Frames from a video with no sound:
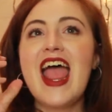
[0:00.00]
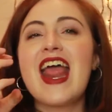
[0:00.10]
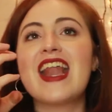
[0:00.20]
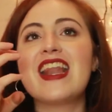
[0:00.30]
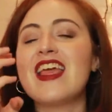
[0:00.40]

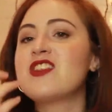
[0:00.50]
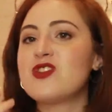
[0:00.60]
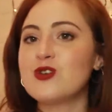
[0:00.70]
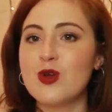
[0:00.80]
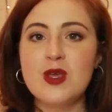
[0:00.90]
And
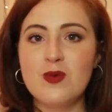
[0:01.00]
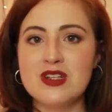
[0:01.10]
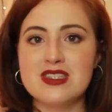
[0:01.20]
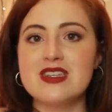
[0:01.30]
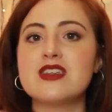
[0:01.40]
there's only
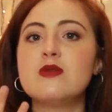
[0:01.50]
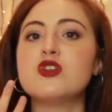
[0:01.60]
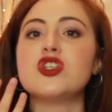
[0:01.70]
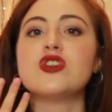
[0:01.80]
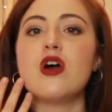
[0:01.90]
1 season,
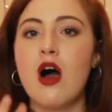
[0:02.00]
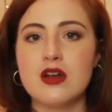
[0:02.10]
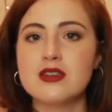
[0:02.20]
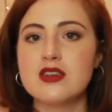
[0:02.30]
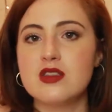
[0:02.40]
which is
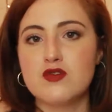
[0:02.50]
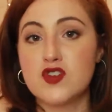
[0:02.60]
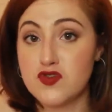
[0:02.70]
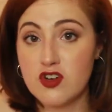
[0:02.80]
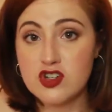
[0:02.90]
honestly the
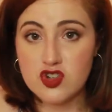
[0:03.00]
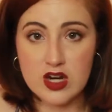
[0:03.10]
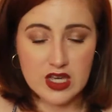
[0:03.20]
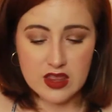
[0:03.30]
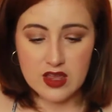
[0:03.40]
most
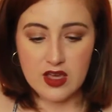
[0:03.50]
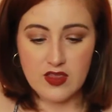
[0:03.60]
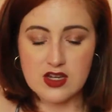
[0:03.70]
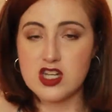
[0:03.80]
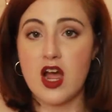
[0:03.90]
frustrating thing in
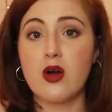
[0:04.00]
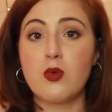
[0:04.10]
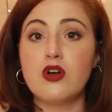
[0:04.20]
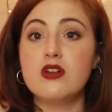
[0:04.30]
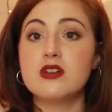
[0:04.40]
the entire
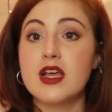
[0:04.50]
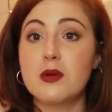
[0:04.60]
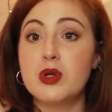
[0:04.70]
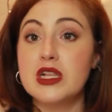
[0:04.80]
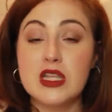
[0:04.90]
world.
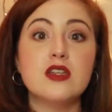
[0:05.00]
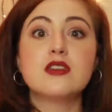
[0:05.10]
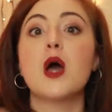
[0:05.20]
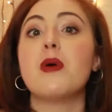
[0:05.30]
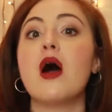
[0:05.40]
Like, please
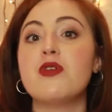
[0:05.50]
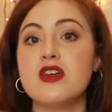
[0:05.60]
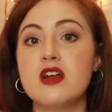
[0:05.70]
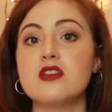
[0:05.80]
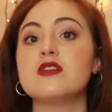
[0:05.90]
come out with
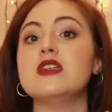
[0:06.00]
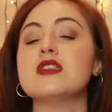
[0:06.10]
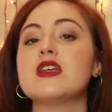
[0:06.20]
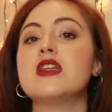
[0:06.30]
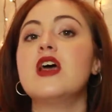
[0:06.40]
another
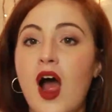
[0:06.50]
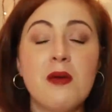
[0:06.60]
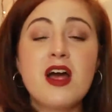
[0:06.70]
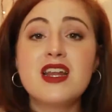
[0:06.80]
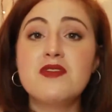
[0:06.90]
season.
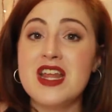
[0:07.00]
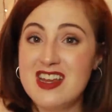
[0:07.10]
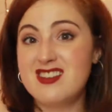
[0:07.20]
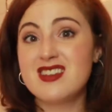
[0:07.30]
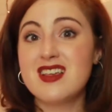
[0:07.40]
I'm not even
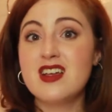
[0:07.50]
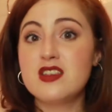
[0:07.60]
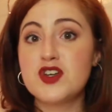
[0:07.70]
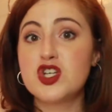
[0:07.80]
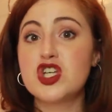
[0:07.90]
into
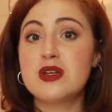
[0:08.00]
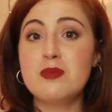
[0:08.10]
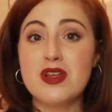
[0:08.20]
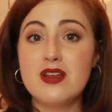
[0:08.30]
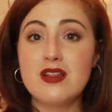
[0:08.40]
science fiction,
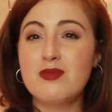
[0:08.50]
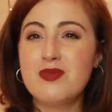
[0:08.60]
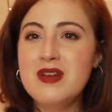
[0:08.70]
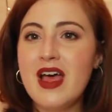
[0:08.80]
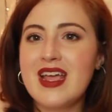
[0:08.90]
but
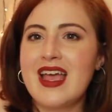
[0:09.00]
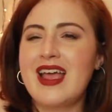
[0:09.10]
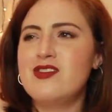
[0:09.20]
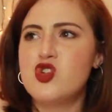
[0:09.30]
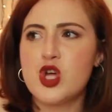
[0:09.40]
like
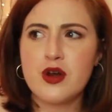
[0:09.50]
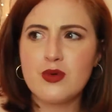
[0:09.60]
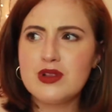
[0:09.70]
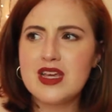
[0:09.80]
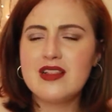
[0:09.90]

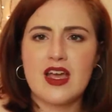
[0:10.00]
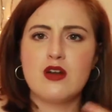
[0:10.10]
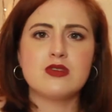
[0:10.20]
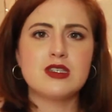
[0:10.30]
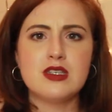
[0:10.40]
generally, like I
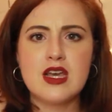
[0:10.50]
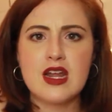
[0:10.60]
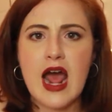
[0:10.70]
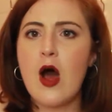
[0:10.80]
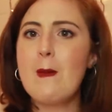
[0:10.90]
don't seek
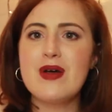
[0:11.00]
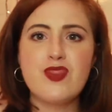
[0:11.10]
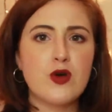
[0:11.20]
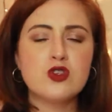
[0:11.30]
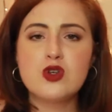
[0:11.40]
it out, but
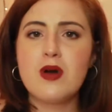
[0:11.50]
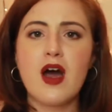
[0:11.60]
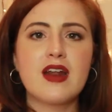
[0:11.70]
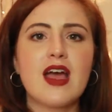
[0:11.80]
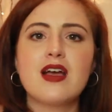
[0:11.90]
those 2
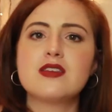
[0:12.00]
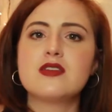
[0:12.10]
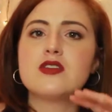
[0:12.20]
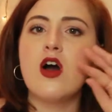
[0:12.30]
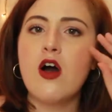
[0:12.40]

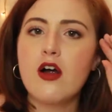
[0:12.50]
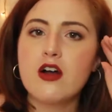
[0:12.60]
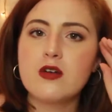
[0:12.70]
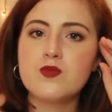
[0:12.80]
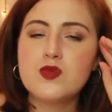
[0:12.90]
podcasts
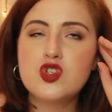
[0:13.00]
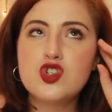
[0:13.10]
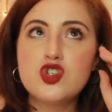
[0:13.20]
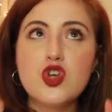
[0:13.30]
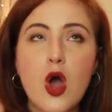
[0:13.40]
are
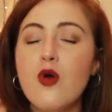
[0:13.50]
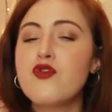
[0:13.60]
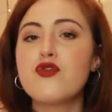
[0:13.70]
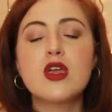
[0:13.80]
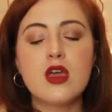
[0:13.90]
so
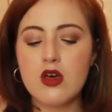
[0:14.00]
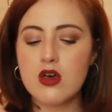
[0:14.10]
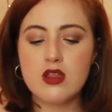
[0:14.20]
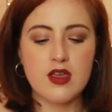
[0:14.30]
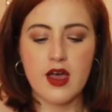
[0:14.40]
freaking
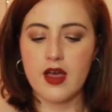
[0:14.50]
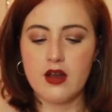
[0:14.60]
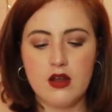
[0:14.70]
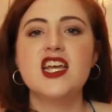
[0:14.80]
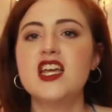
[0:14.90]
good
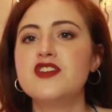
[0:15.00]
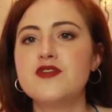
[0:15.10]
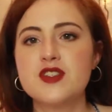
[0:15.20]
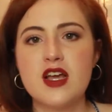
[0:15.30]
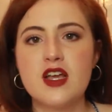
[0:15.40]
that even
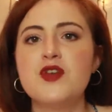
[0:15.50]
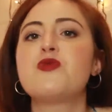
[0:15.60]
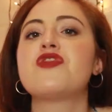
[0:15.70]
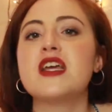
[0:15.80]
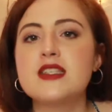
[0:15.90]
if
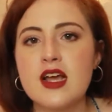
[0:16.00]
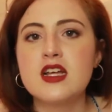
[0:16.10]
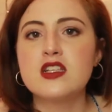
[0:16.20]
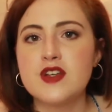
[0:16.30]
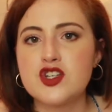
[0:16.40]
you think
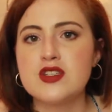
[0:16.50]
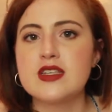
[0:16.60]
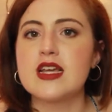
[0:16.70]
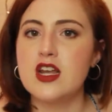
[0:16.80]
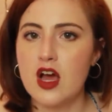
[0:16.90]
science fiction's
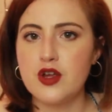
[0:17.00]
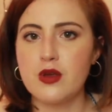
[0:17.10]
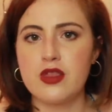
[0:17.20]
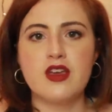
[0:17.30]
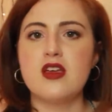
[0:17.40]
like not
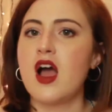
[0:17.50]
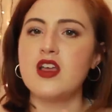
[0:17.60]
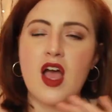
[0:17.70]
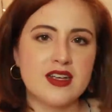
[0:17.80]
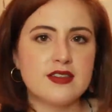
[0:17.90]
your thing,
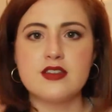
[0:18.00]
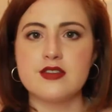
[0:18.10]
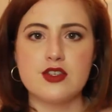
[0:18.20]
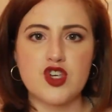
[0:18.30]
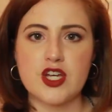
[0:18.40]
I still
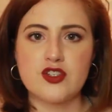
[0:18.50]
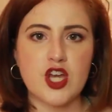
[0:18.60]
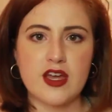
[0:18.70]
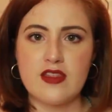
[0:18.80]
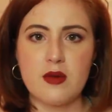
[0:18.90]
suggest
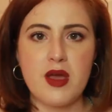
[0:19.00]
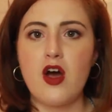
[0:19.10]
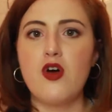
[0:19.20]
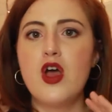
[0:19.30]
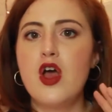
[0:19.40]
checking them
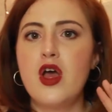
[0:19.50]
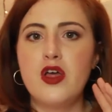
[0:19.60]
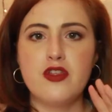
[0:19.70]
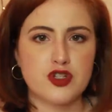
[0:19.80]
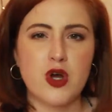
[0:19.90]
out.
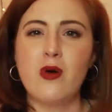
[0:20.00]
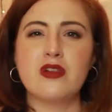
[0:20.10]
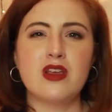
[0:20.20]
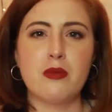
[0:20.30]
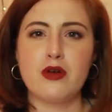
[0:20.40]
They're
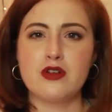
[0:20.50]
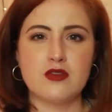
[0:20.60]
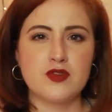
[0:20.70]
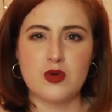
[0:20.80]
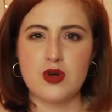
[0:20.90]
totally
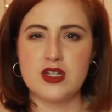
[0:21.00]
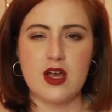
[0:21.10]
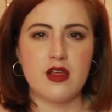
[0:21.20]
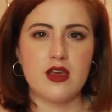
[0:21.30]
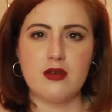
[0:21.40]
immersive
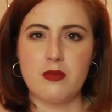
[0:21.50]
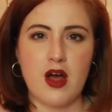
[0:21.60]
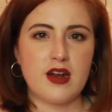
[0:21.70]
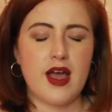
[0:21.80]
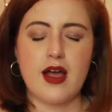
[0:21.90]
storytelling
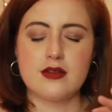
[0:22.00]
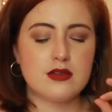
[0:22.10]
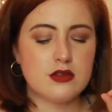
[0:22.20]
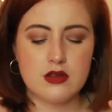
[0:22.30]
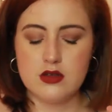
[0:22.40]

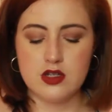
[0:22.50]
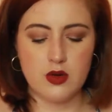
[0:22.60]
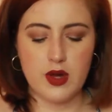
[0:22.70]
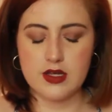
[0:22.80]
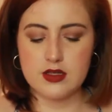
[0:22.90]
podcasts.
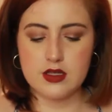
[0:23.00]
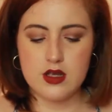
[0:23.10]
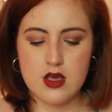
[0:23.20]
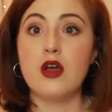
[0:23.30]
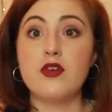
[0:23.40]
Do it.
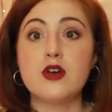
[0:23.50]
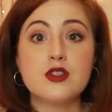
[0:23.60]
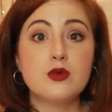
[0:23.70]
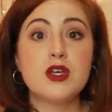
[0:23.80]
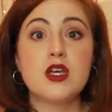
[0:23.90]
I've
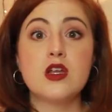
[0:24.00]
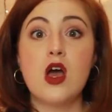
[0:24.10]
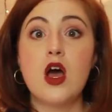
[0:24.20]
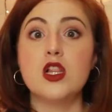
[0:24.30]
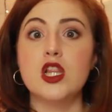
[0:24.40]
also been
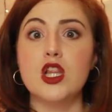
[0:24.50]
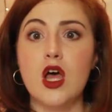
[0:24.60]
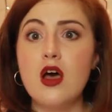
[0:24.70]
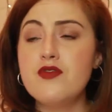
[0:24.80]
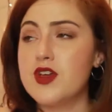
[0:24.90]

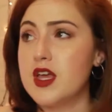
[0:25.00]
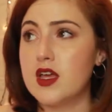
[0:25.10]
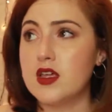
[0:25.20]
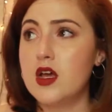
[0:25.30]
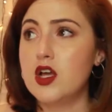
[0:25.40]

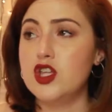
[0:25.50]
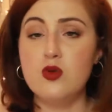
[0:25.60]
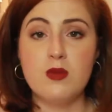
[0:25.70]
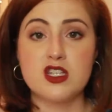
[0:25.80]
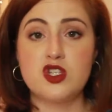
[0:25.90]
loving
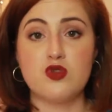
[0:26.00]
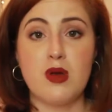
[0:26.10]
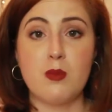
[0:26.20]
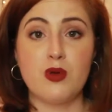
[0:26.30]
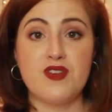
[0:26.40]
You Must
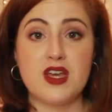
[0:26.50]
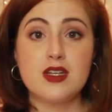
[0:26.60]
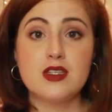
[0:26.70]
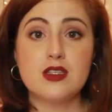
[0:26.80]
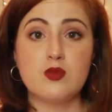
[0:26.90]
Remember
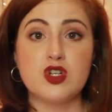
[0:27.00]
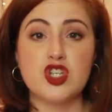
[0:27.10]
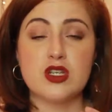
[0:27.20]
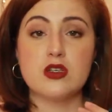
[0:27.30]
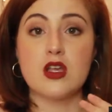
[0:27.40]
This, which
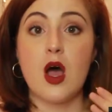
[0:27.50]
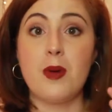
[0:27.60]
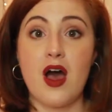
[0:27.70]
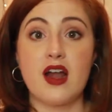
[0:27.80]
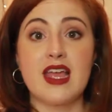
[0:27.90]
is a
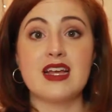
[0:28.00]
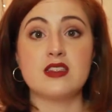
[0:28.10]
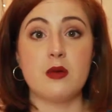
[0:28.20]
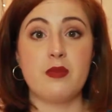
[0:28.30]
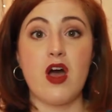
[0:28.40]

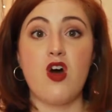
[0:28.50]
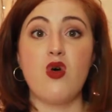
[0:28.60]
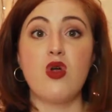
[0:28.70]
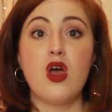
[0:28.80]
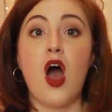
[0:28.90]
podcast
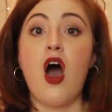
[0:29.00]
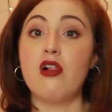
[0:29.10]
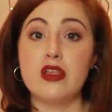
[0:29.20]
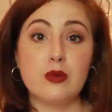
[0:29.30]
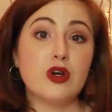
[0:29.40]
about
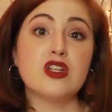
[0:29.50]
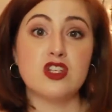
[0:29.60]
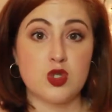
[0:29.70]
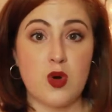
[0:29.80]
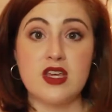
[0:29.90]
Hollywood in
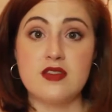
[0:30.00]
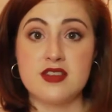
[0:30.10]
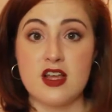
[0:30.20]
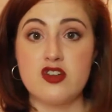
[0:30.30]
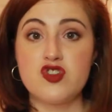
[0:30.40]
the 20th
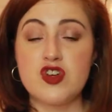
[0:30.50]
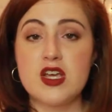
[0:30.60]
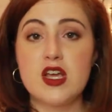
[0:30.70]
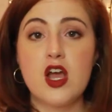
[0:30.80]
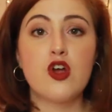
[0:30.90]

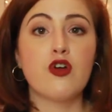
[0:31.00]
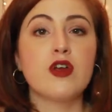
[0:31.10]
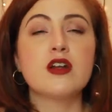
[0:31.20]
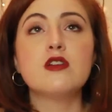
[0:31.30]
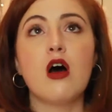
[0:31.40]
century.
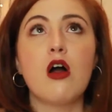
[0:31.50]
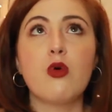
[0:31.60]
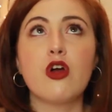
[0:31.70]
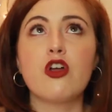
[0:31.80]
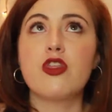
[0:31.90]
Karina
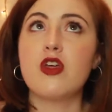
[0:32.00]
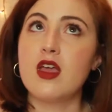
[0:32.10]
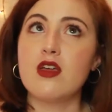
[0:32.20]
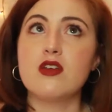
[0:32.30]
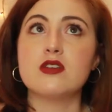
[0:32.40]
Longworth
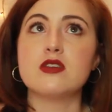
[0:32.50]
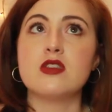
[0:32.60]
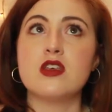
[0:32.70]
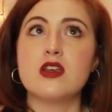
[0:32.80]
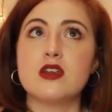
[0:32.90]
is
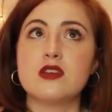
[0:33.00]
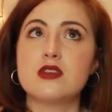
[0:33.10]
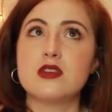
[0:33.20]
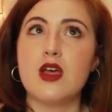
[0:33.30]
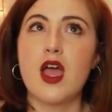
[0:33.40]

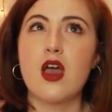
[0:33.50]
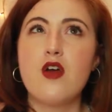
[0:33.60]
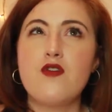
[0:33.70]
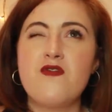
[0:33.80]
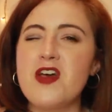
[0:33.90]
this like
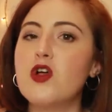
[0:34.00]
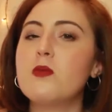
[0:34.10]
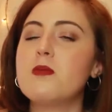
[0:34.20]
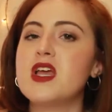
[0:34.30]
film